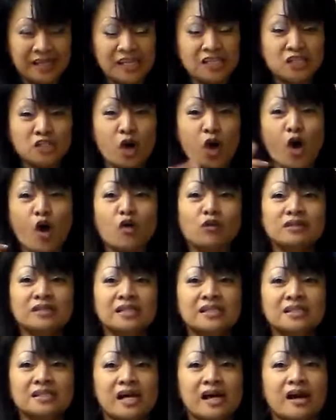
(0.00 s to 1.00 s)
It's
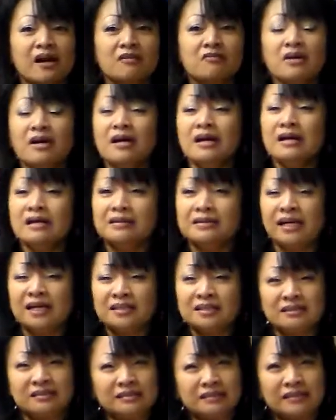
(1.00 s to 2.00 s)
only love
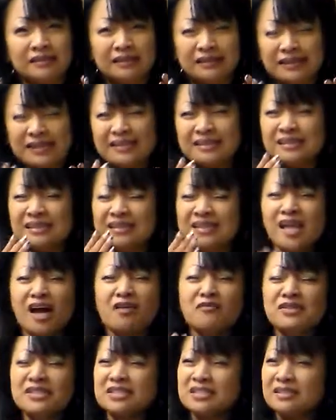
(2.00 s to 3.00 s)
that
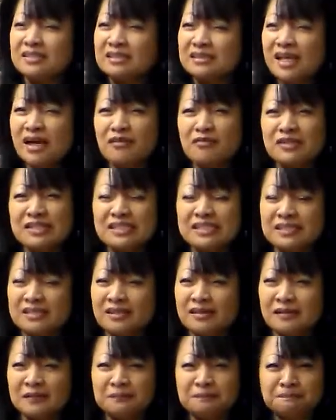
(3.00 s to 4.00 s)
love is love
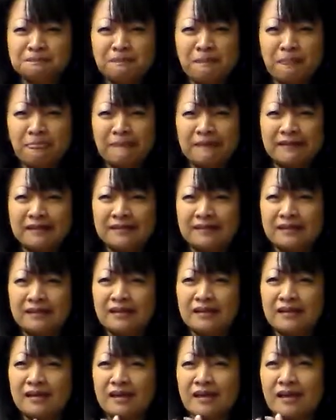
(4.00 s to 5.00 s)
is um,
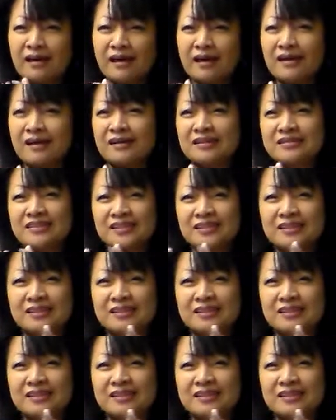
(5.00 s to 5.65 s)
uh,